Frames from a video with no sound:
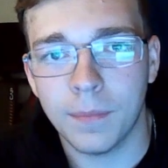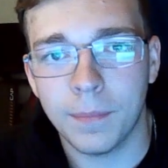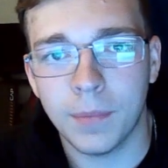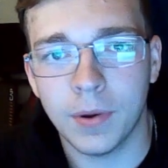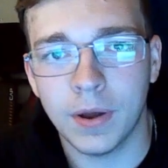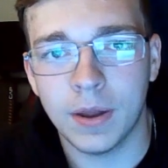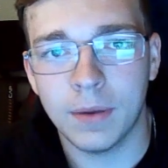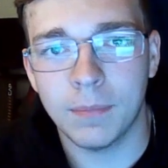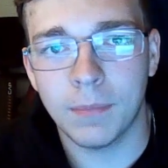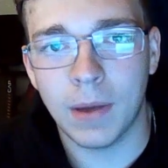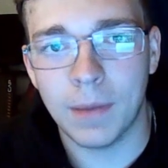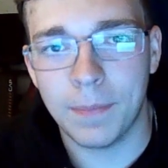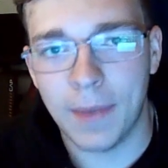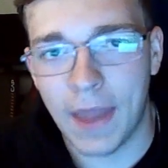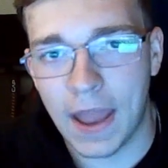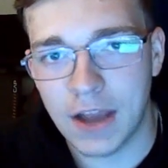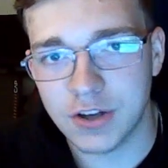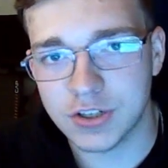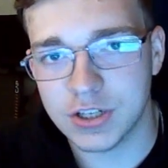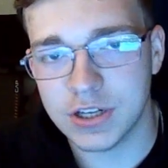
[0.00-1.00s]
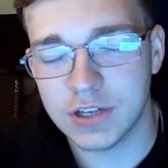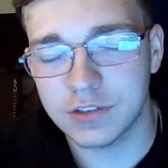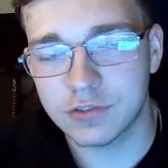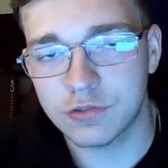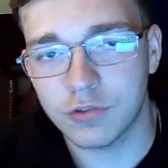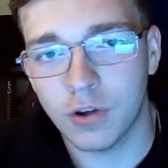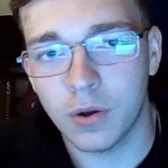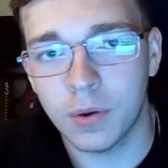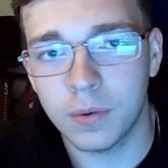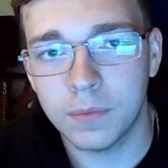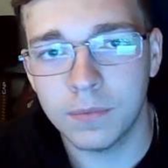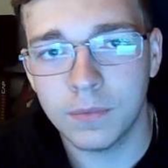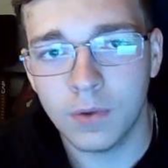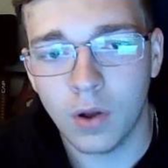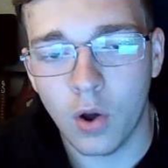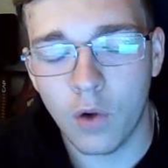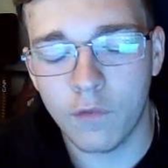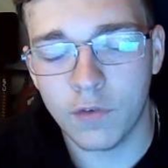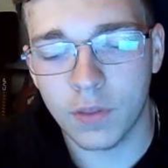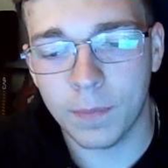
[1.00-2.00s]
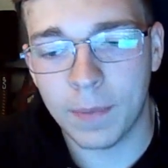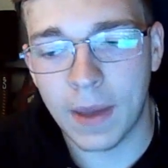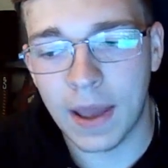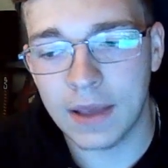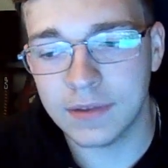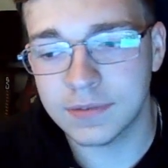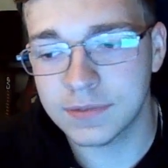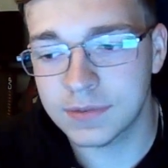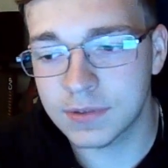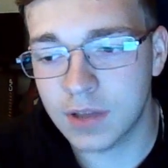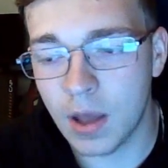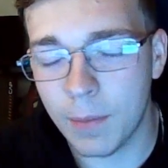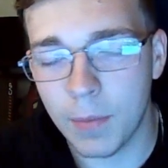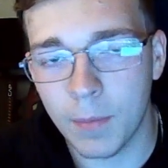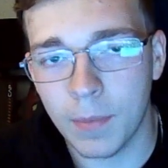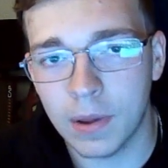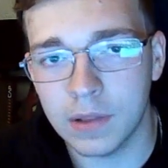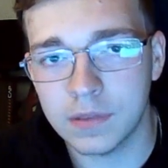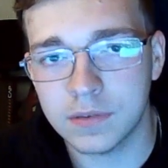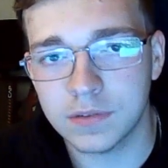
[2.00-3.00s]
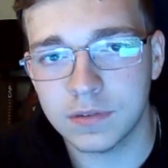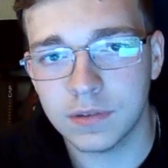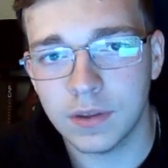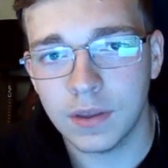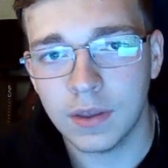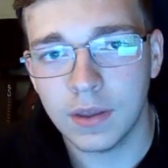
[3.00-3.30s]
but my passion has grown over the past couple months,